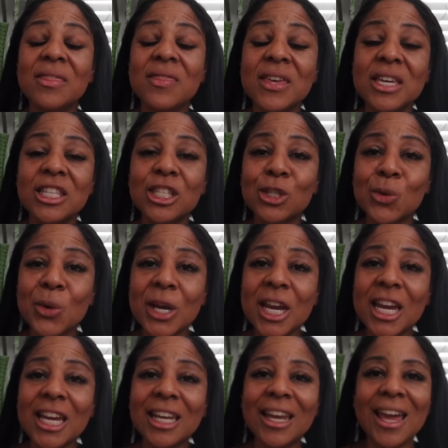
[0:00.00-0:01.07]
this
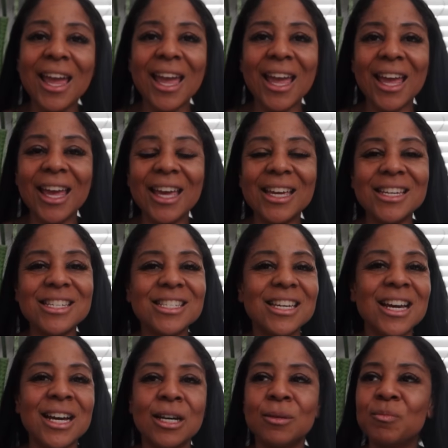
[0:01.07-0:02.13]
screen
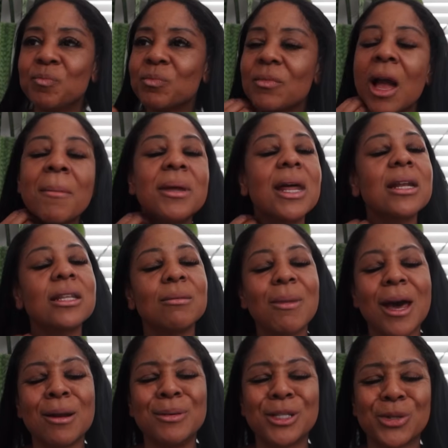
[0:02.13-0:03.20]
and, I mean, not at the
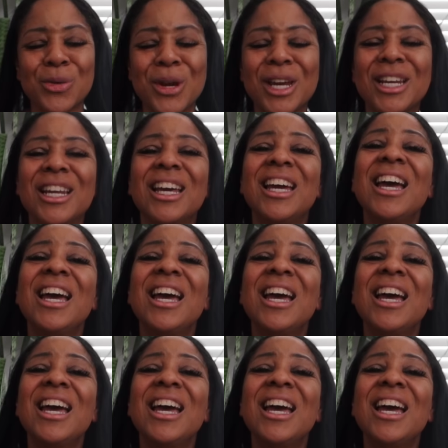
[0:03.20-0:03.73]
bottom of the screen,